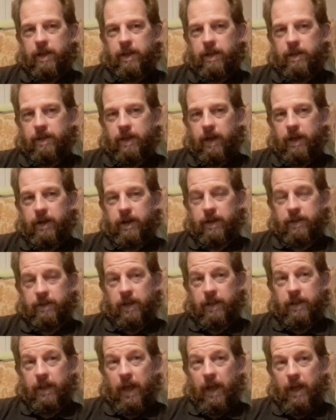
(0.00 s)
So, like I
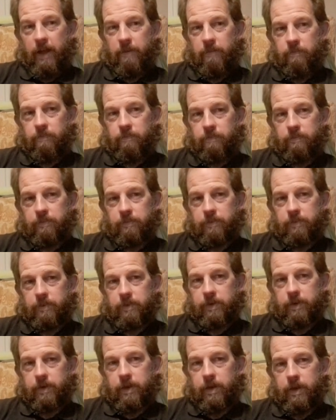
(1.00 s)
said, that
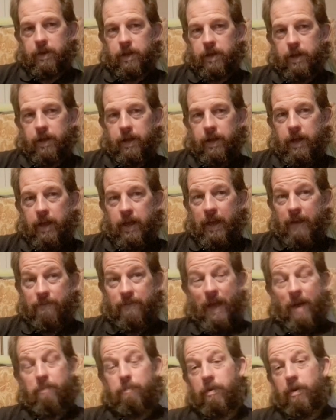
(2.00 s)
if
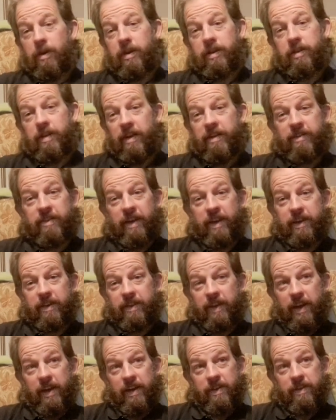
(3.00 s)
that book does
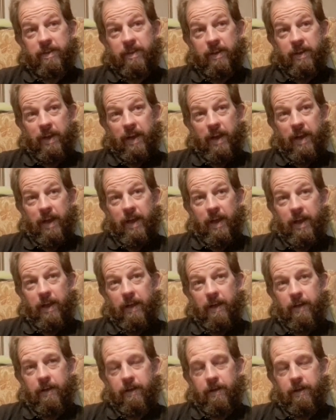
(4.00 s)
exist,
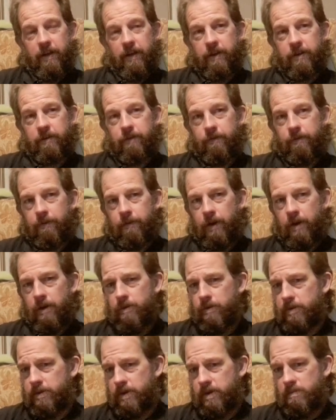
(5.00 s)
as
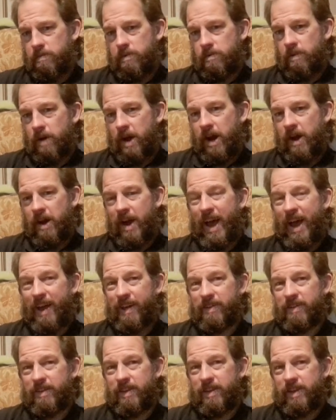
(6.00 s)
far as I'm aware, it
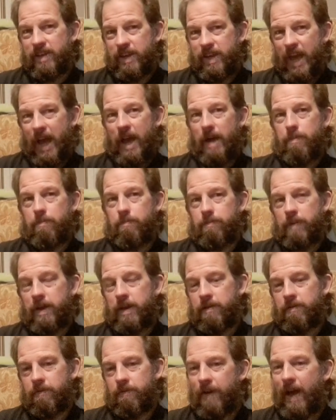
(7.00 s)
hasn't yet
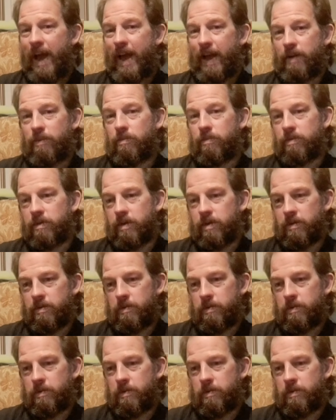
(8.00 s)
been found.